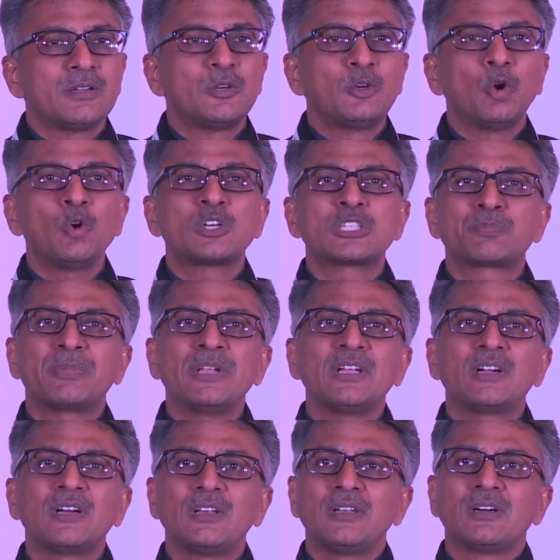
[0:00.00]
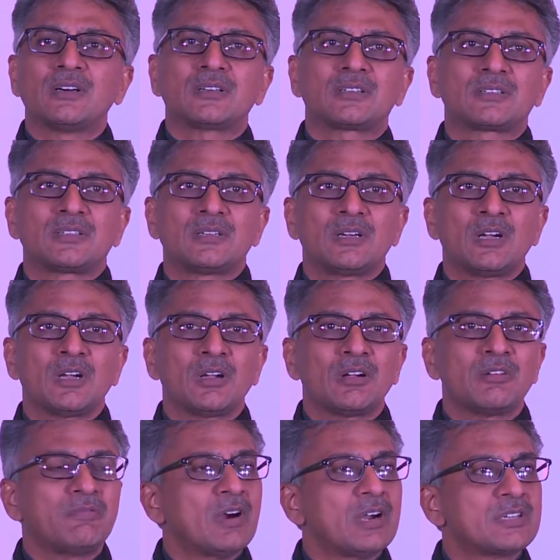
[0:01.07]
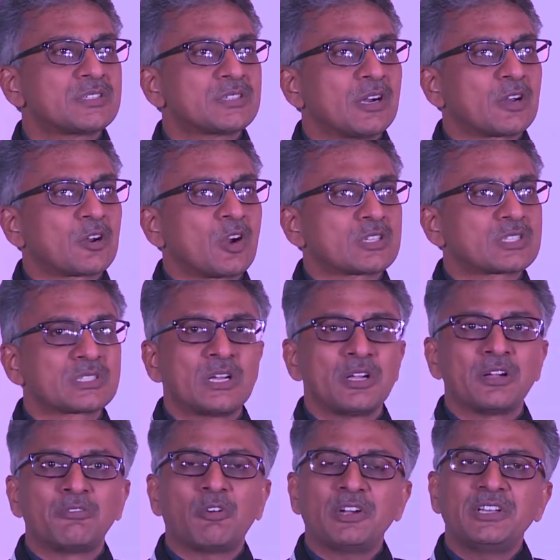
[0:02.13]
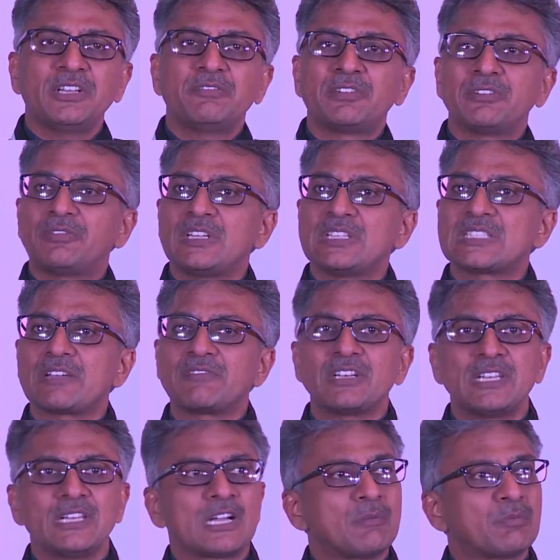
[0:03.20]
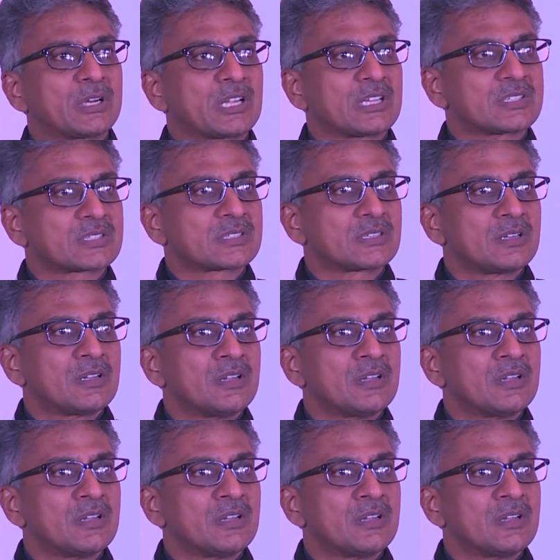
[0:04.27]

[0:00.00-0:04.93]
don't sprinkle your funds across 40, 50, 70 companies.